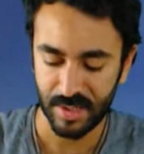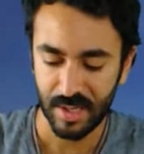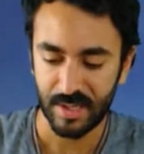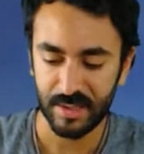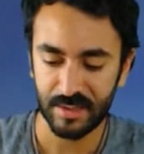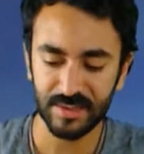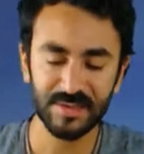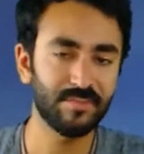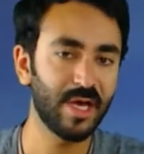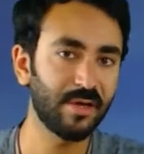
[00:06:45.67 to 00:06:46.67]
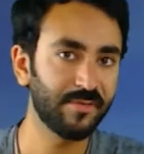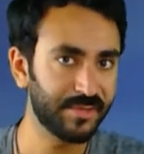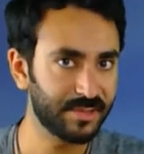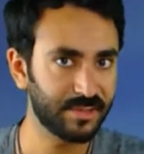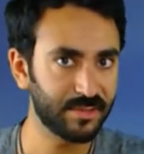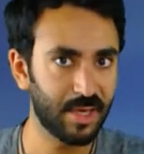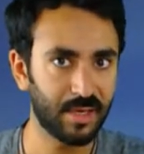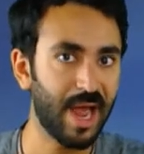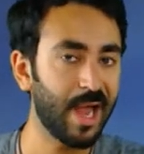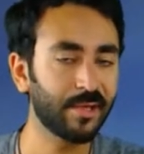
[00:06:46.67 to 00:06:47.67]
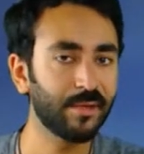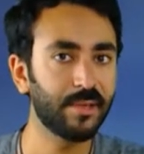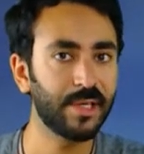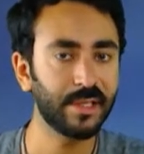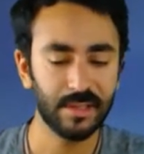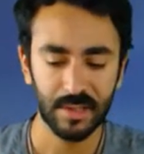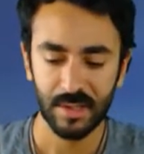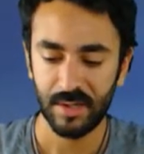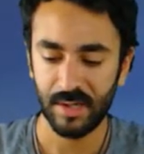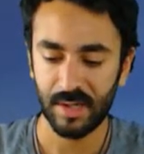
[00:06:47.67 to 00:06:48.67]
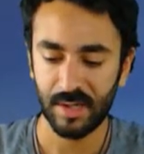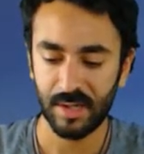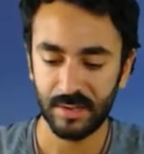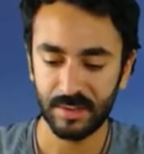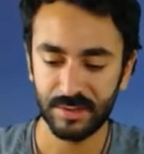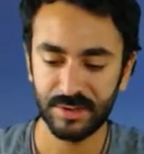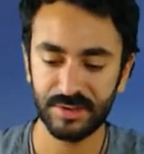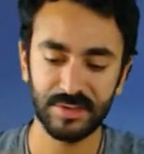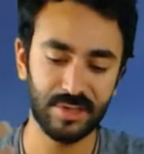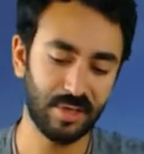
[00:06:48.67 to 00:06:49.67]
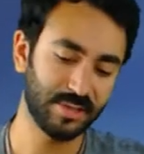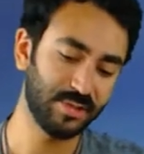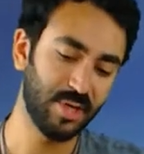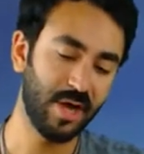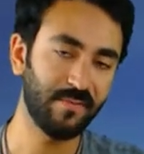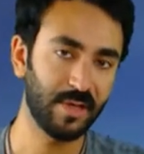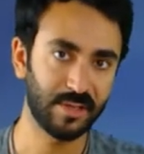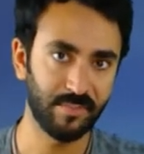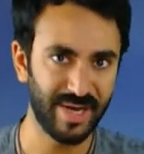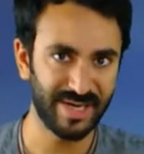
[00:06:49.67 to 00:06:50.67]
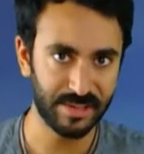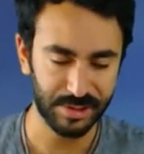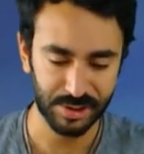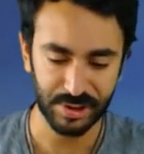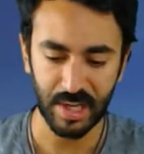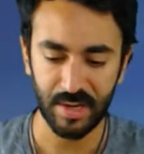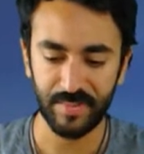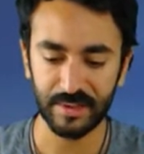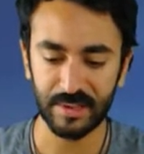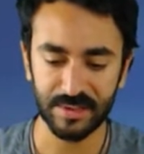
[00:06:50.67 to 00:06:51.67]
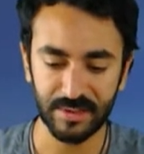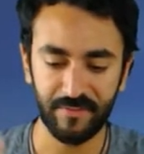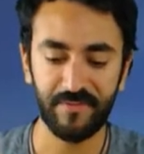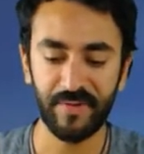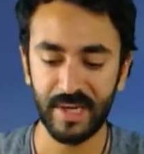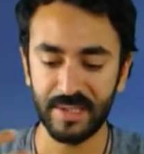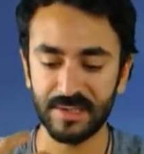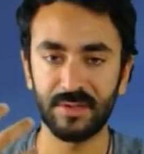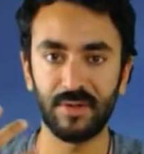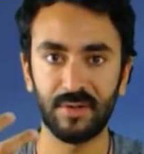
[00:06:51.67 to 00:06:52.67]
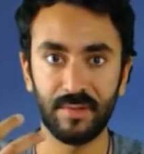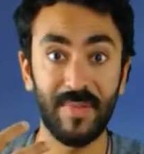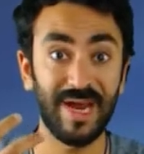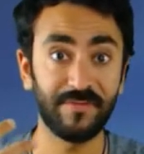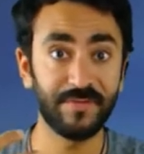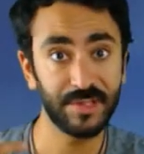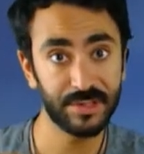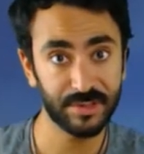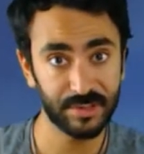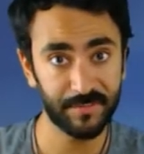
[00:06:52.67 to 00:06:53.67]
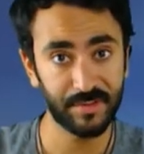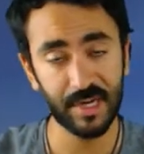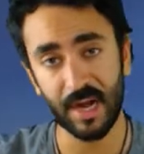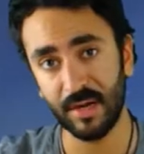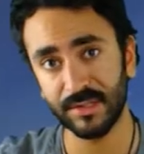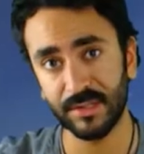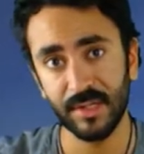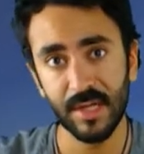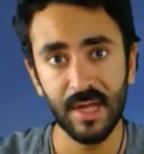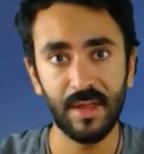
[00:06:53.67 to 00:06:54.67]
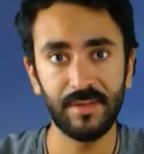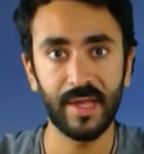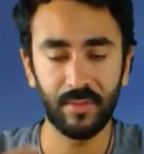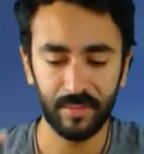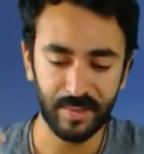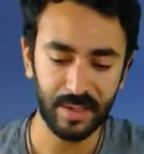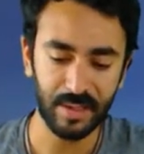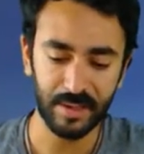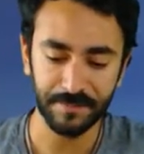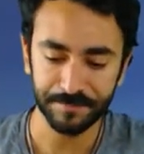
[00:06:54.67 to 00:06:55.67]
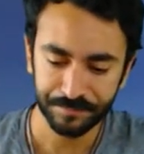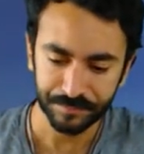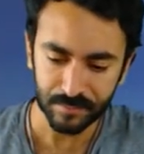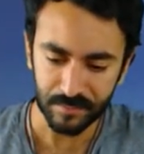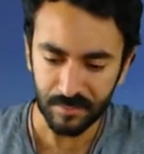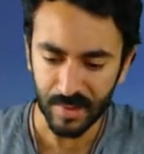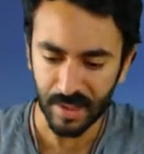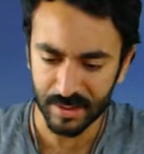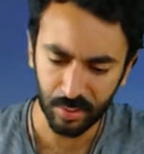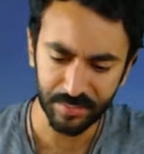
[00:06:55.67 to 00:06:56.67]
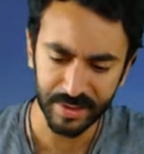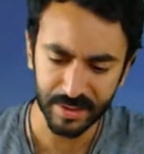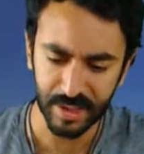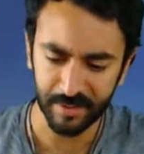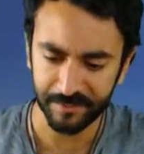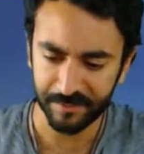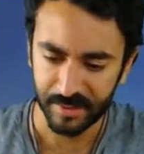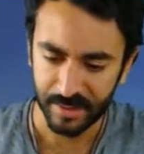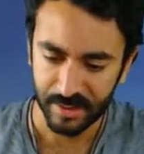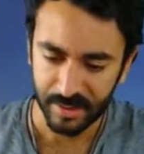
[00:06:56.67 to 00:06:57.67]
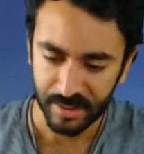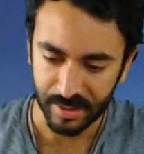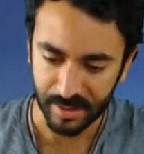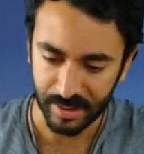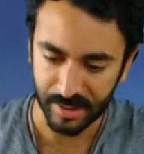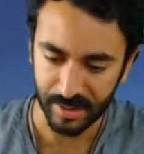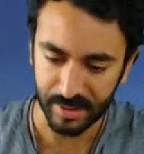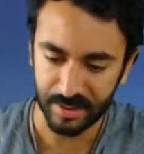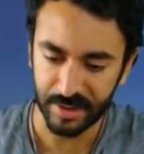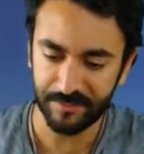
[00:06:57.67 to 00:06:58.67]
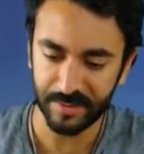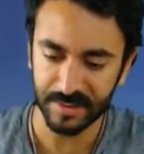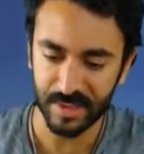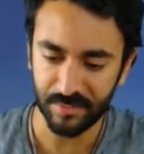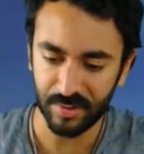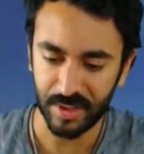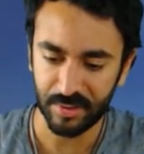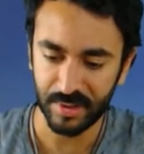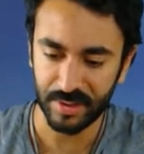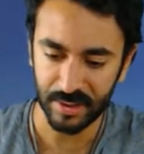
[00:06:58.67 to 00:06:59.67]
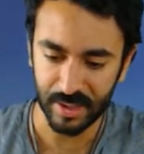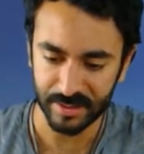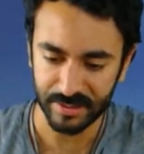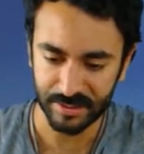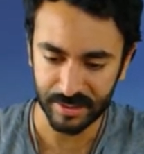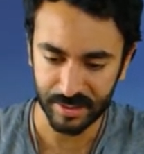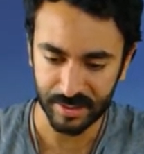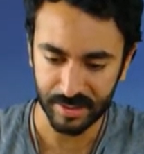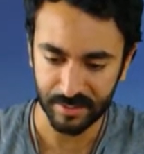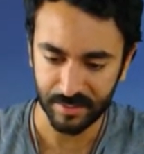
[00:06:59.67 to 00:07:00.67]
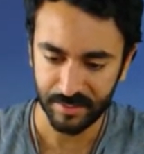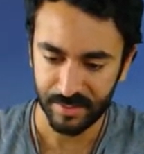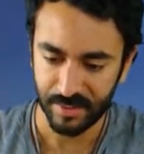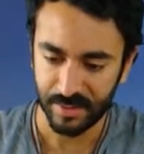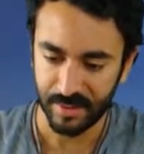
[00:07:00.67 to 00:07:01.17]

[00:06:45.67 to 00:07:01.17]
you can see it doesn't matter if it's not accurate, just as long as you have like the basic shape, at least the face and all the main features of the character, that will be enough. Here, for example, I already lost